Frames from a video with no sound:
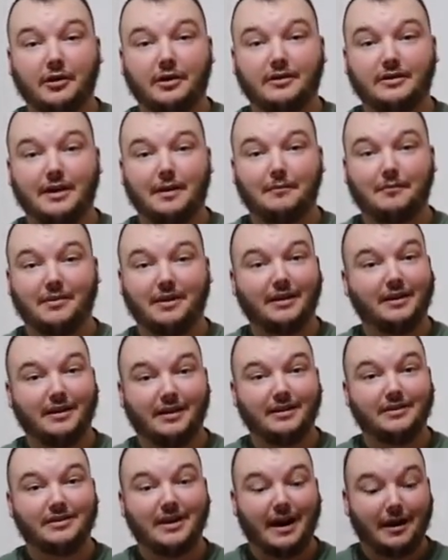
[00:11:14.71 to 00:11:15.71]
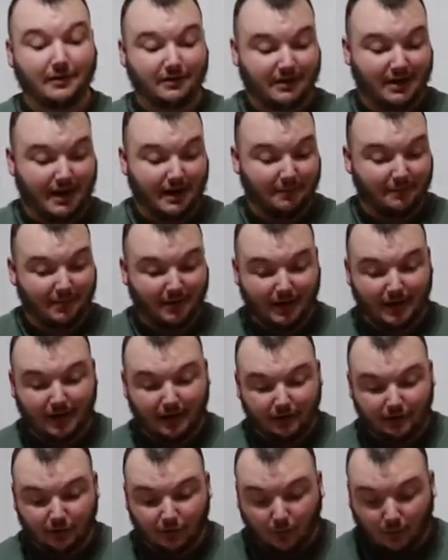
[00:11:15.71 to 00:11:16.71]
very tempting the entire time
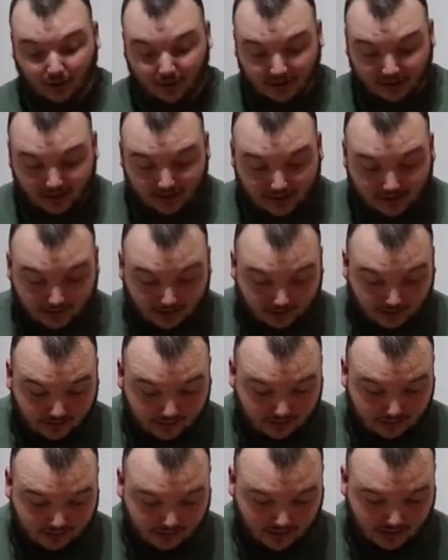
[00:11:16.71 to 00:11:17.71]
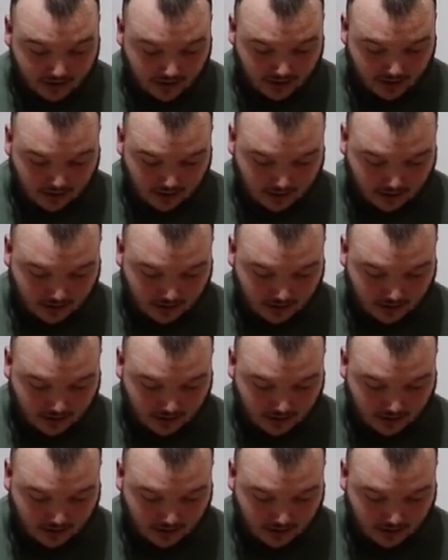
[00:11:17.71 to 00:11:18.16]
to want to get into this.